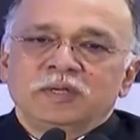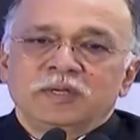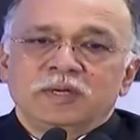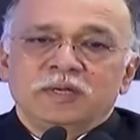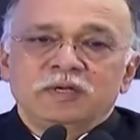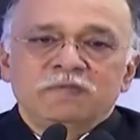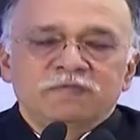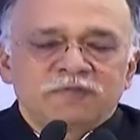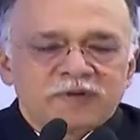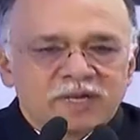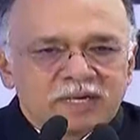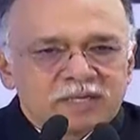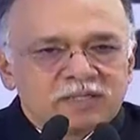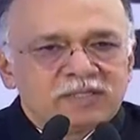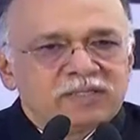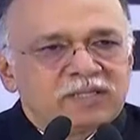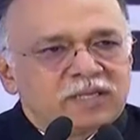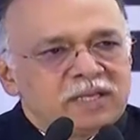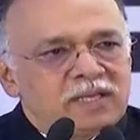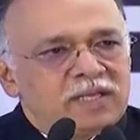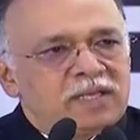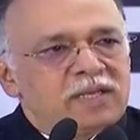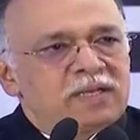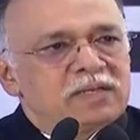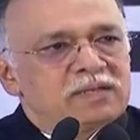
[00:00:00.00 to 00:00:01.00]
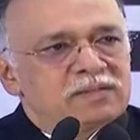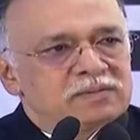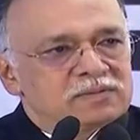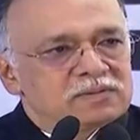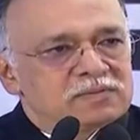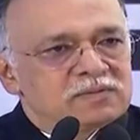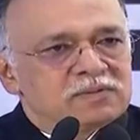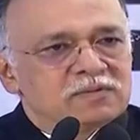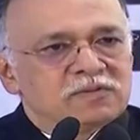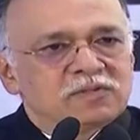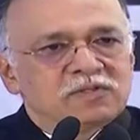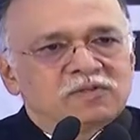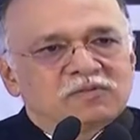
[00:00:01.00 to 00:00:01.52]
In fact, there
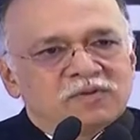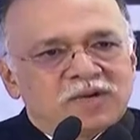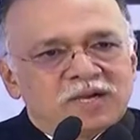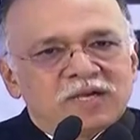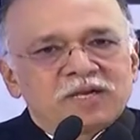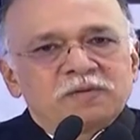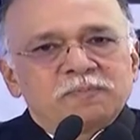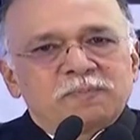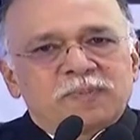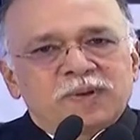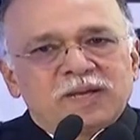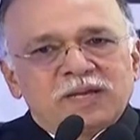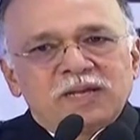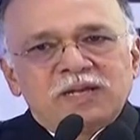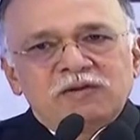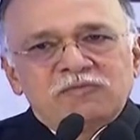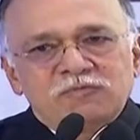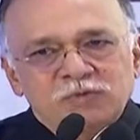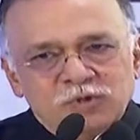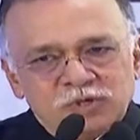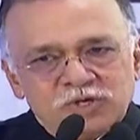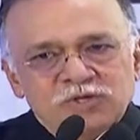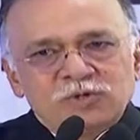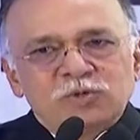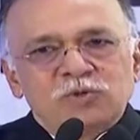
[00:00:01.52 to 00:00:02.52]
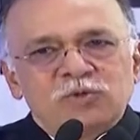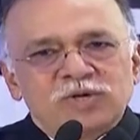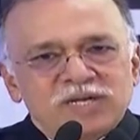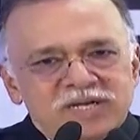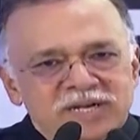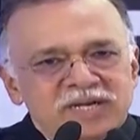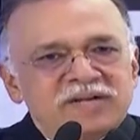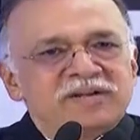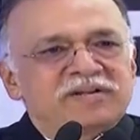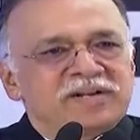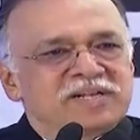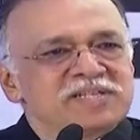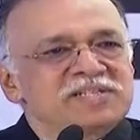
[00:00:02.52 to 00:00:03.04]
Dwarpal would do an
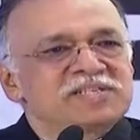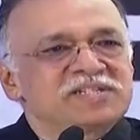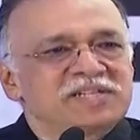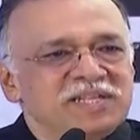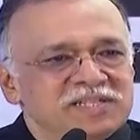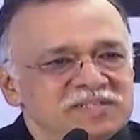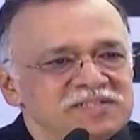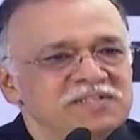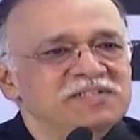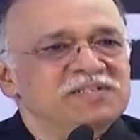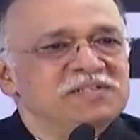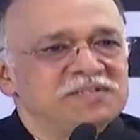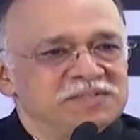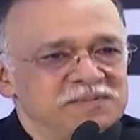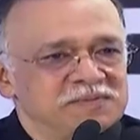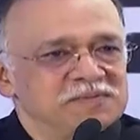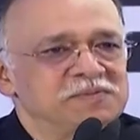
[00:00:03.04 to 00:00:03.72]
entrance test